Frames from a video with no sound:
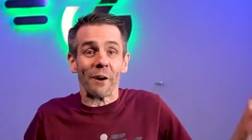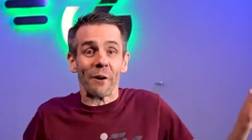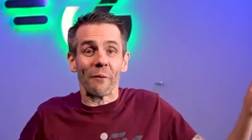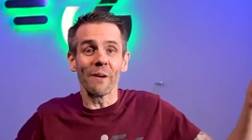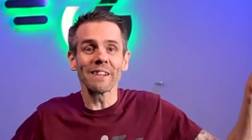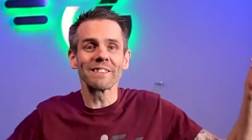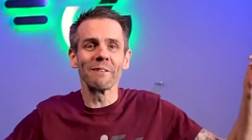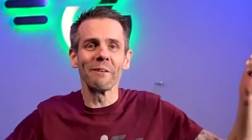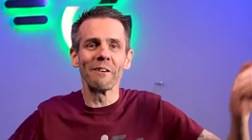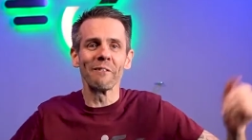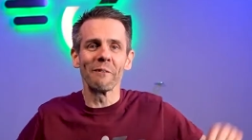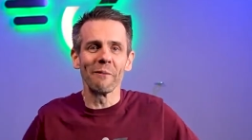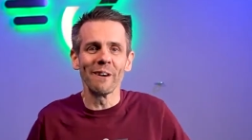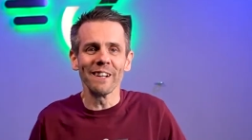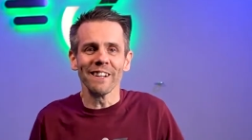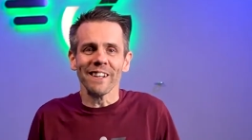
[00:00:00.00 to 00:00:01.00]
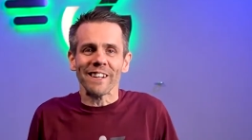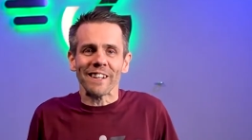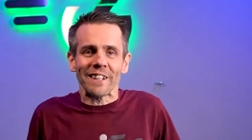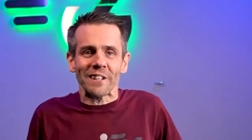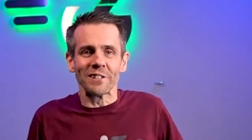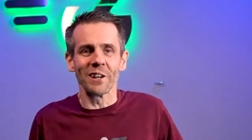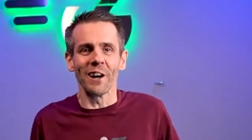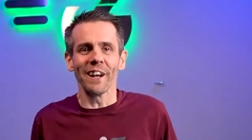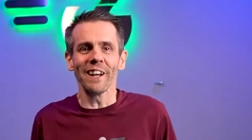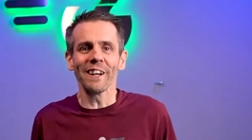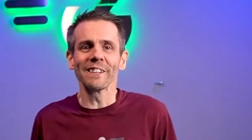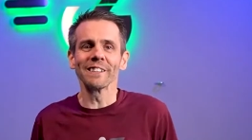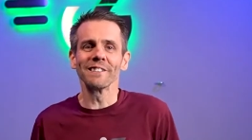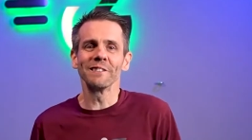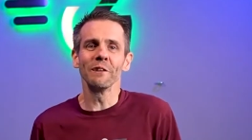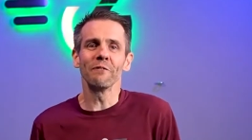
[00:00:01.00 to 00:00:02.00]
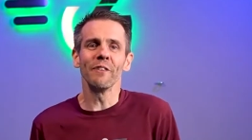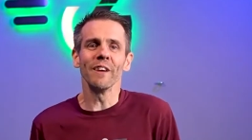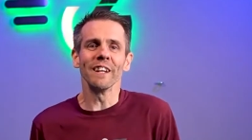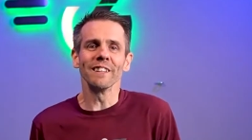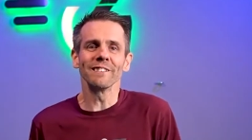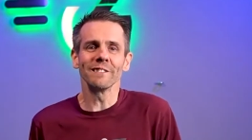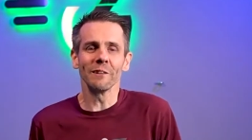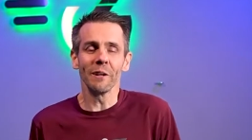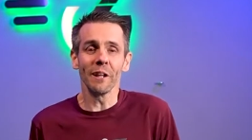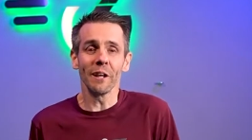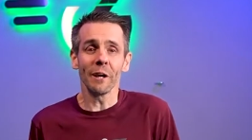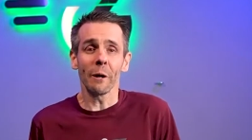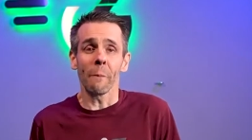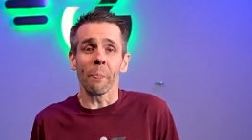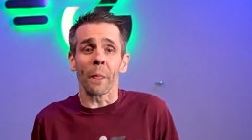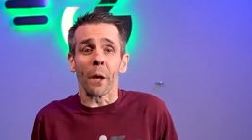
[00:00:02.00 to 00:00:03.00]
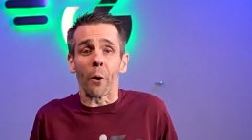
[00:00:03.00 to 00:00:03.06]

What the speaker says: What's up everyone? Shawn here in the Zook Fitness Studio.